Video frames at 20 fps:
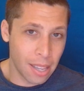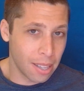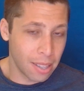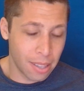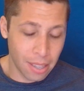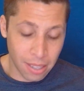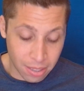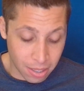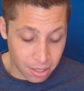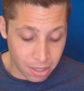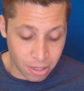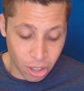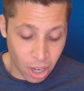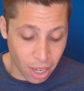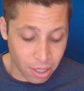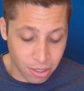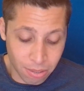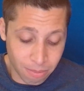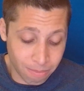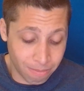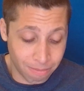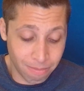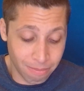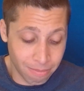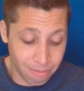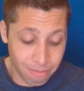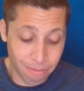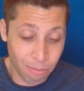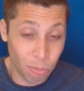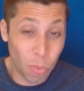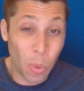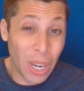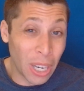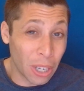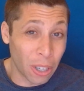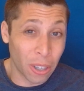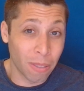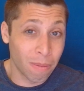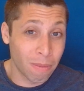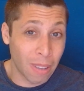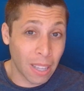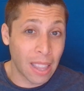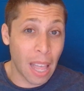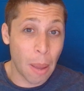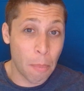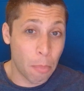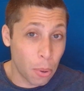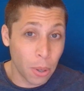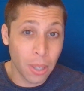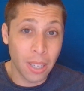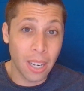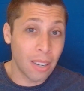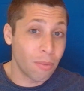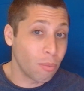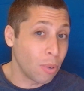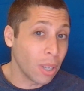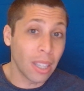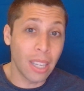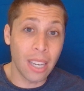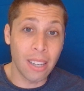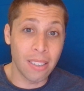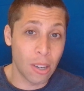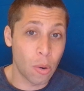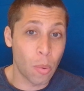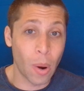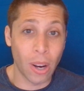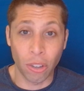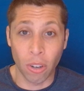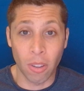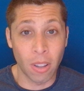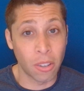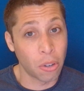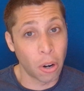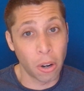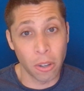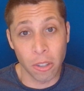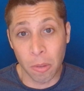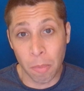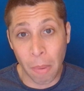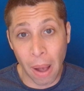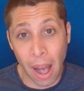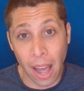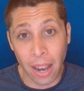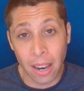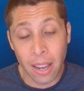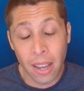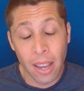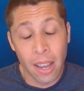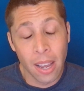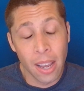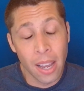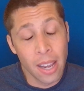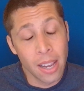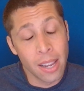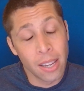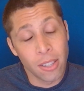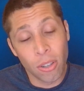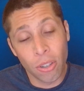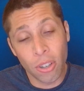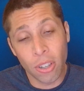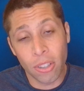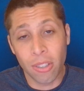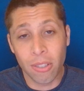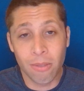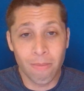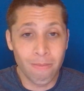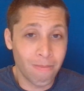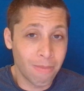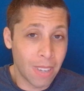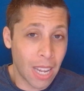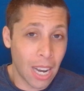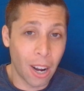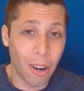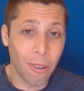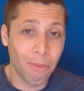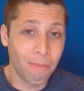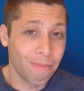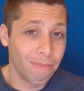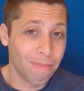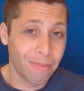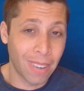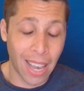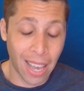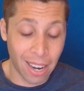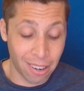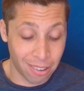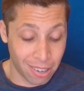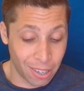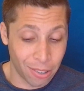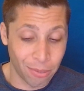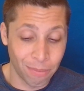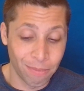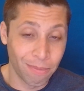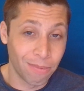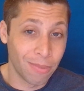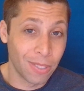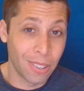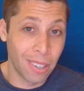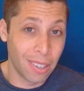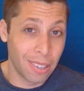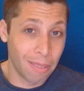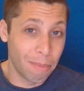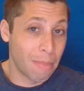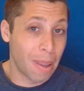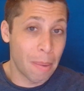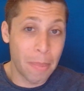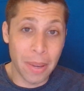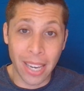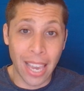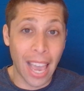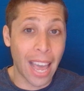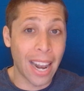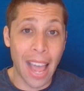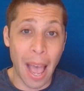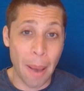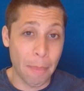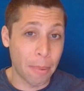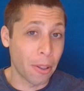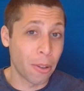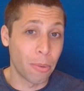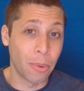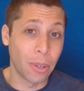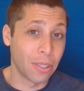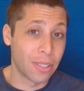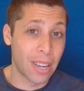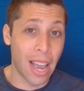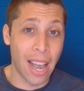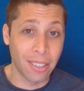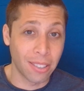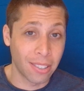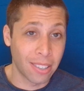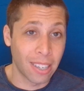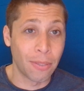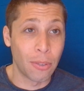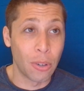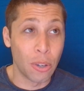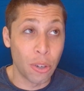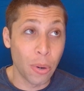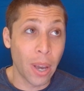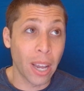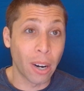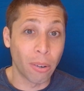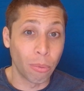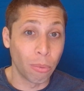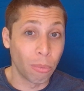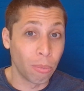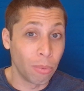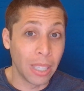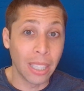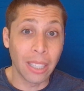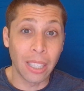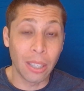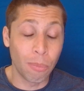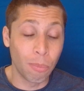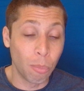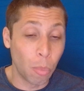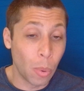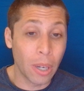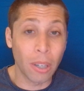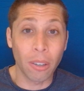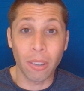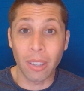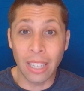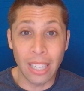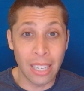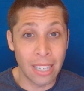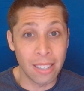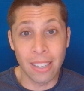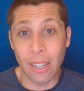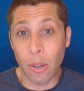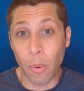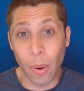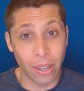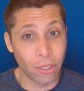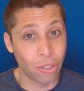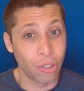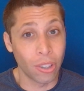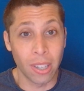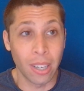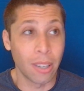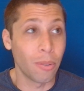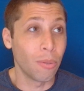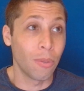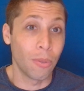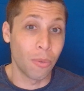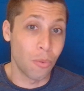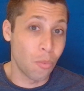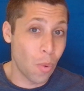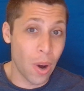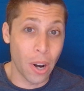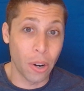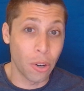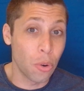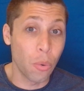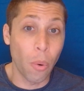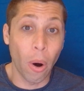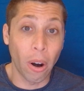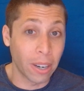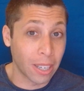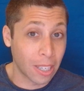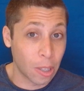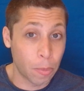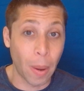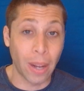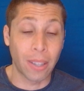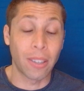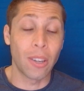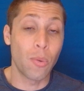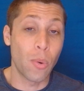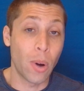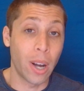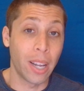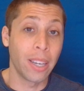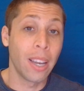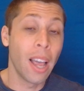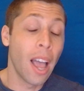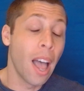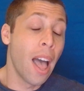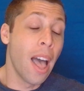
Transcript: this is just weird that they put a really easy question in this hard spot. So just you know, I don't know. Maybe it can happen on the real test. And if you do get a really weirdly easy question where you aren't expecting one,